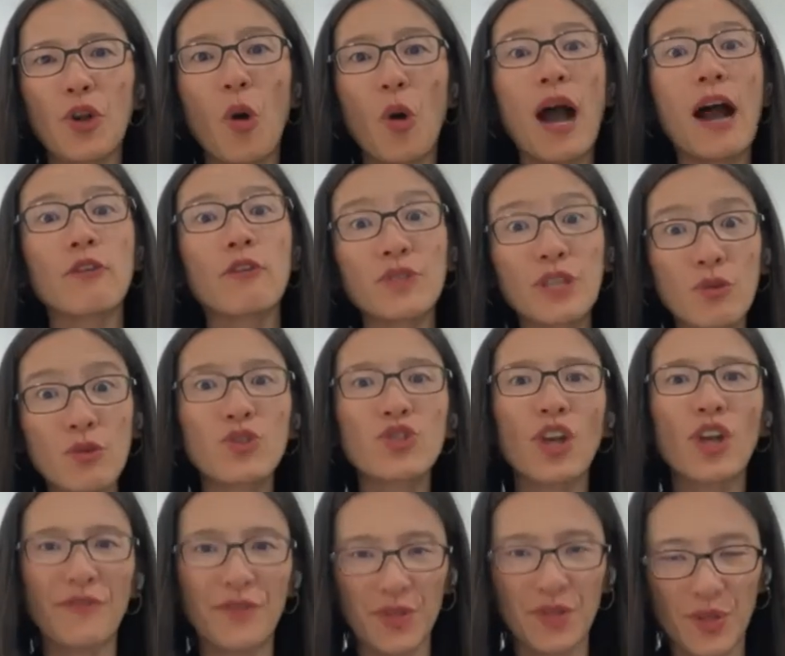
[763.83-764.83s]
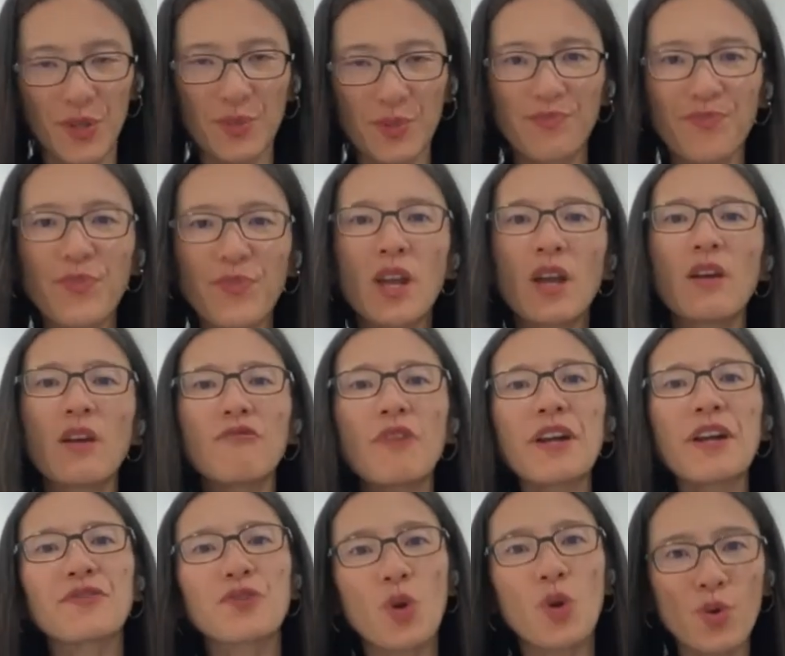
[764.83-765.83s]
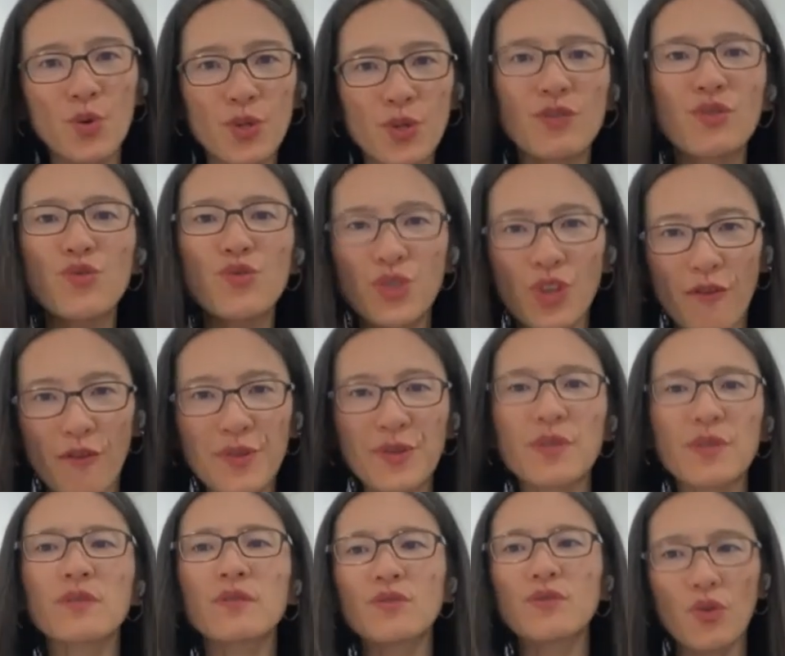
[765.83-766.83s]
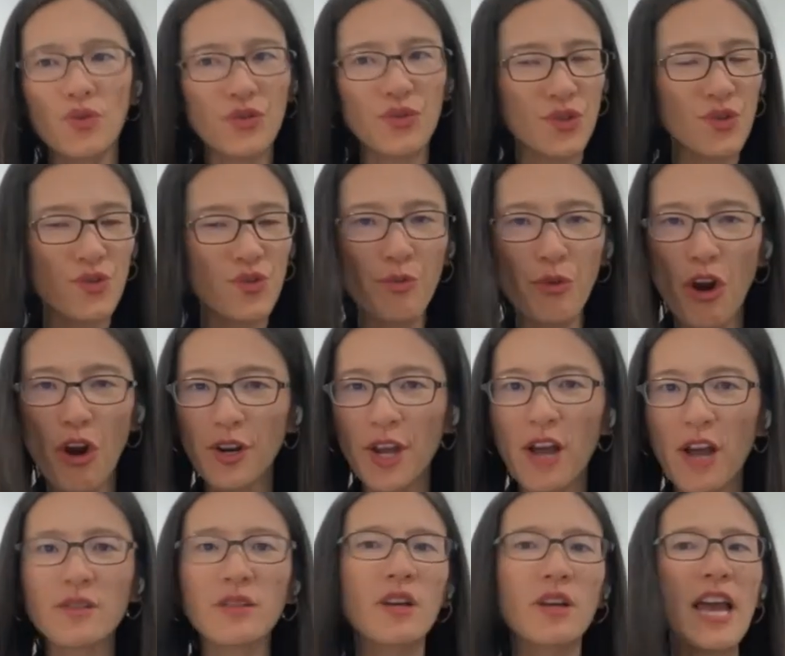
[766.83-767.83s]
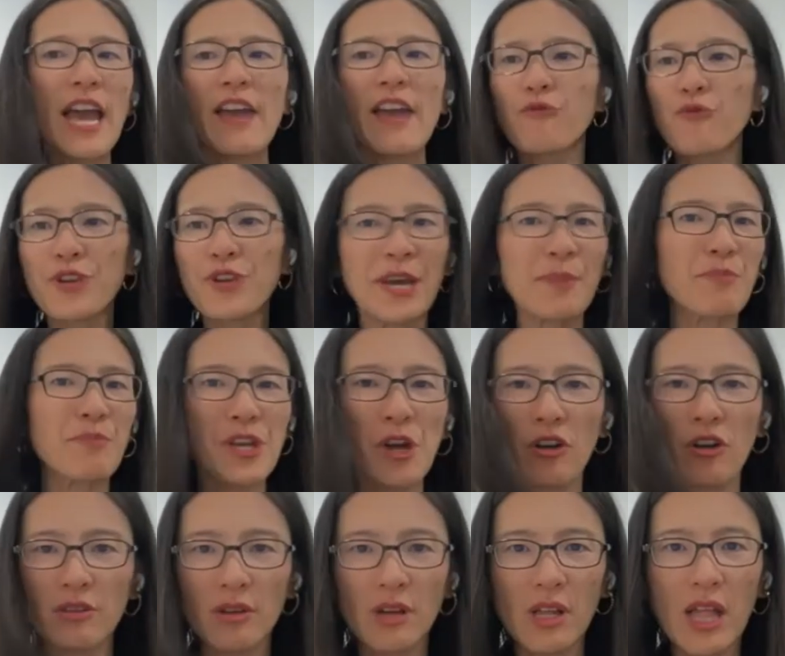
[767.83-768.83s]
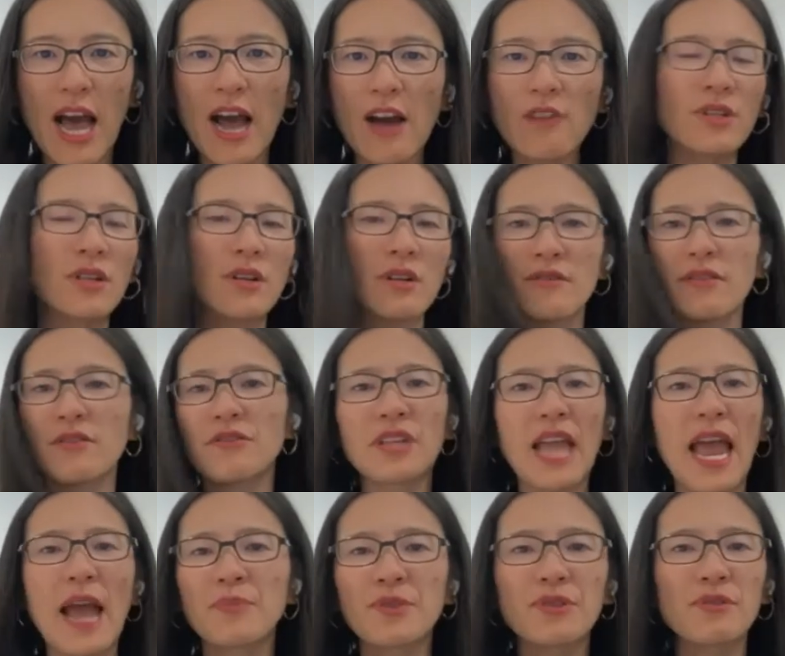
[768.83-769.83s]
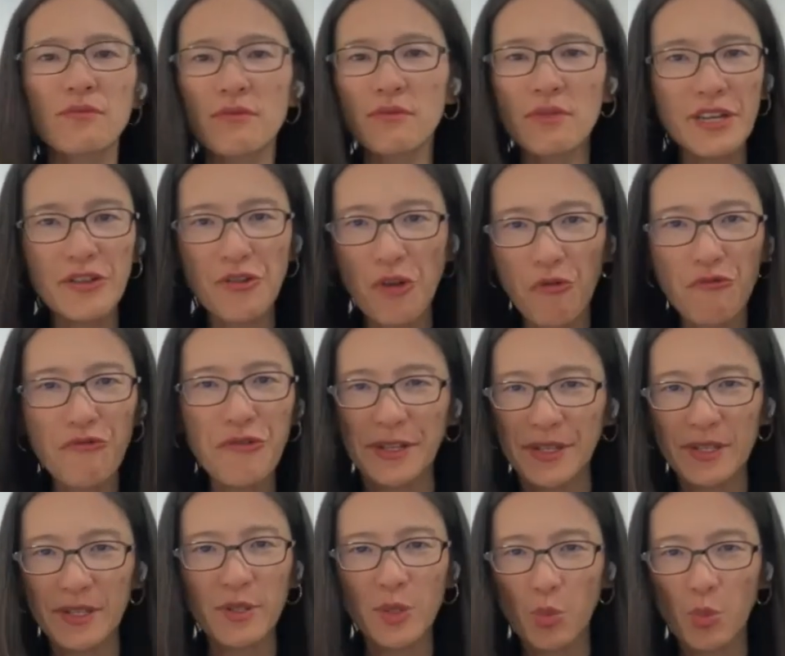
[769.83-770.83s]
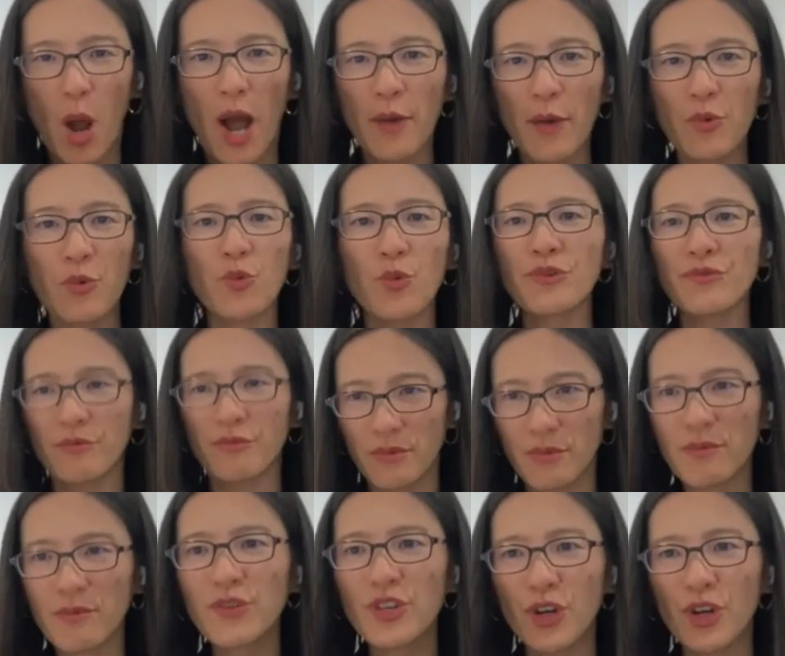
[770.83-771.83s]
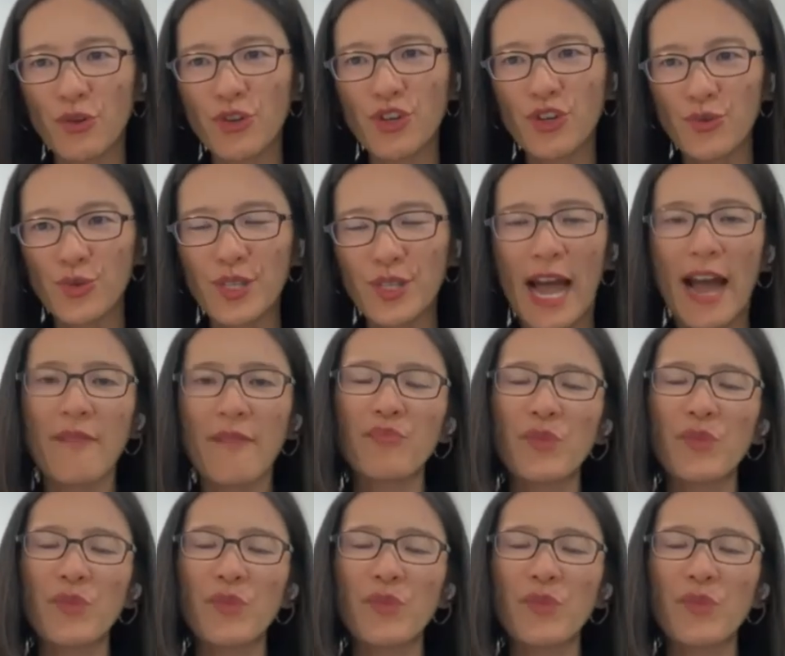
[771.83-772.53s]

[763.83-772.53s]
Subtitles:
our new services, right? Those new services, those new products, if we can be on cloud, there's absolutely no reasons why we wouldn't, choose that.